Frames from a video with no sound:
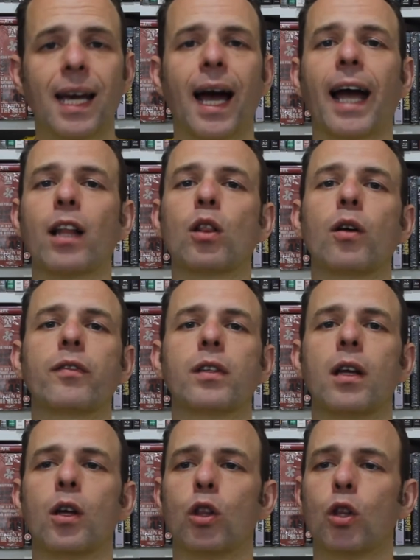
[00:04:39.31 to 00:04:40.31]
I loved
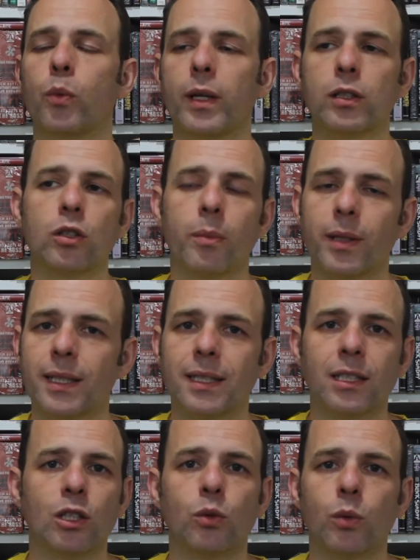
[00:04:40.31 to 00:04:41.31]
the way some of the
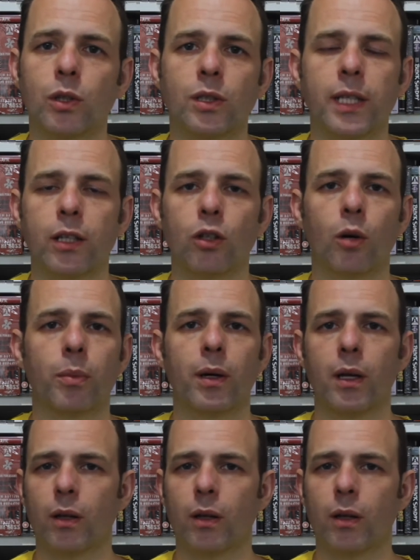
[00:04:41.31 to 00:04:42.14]
scenes were set up.